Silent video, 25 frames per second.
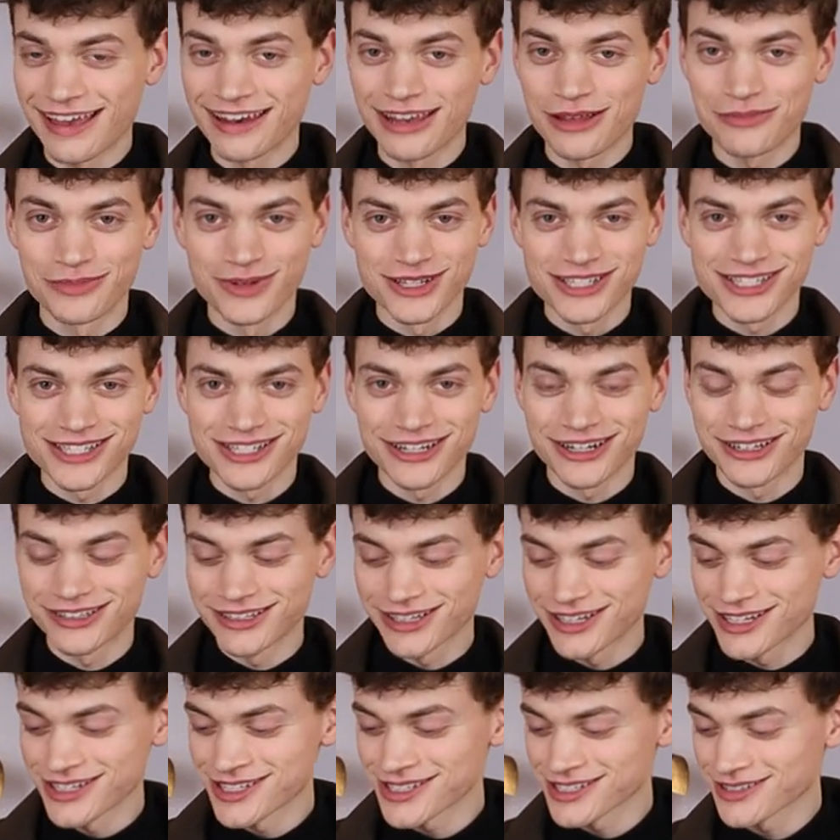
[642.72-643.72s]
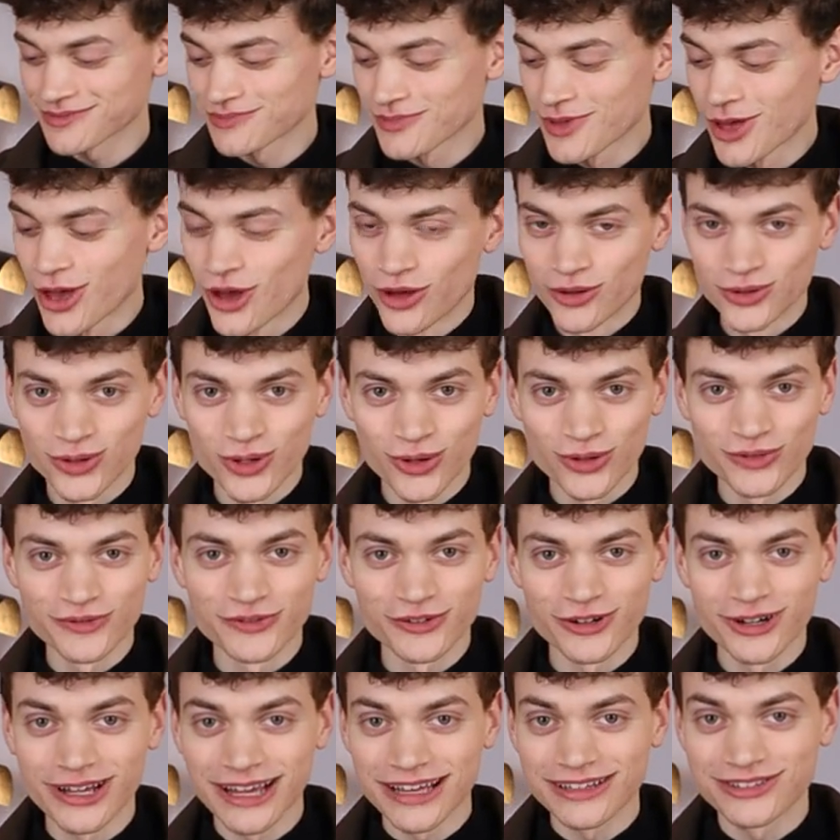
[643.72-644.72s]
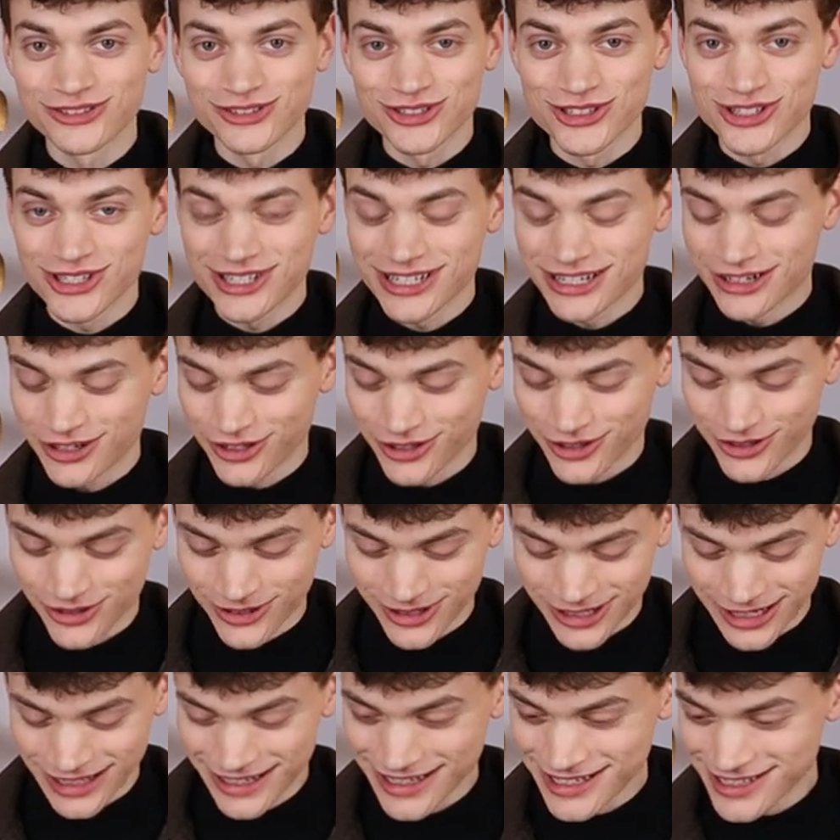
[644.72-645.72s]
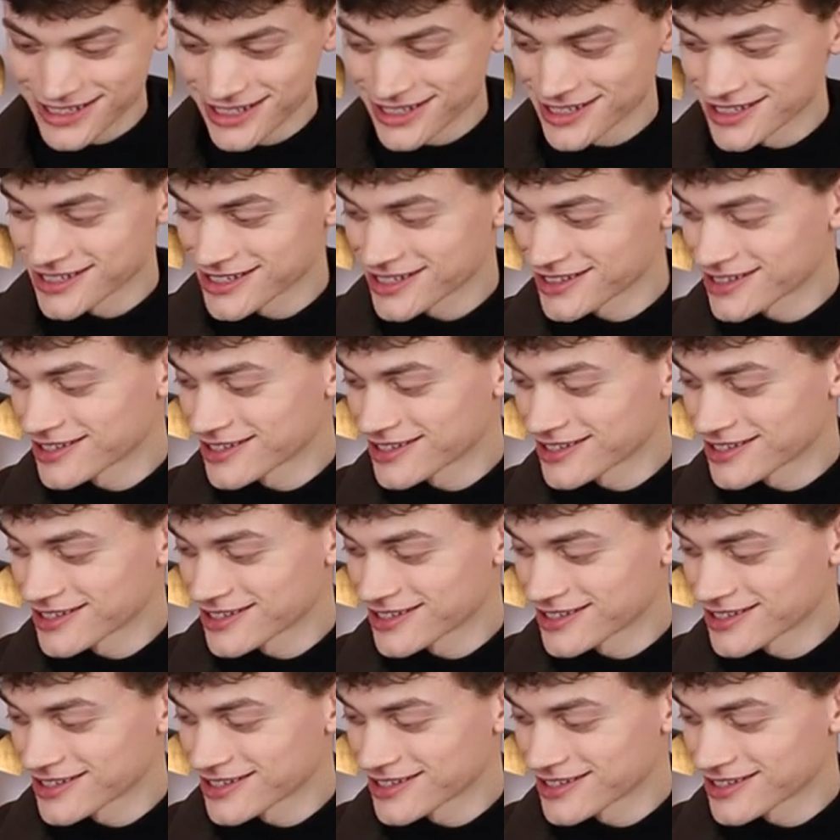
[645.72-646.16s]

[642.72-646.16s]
and let me steer this. Don't forget to steer your raisins.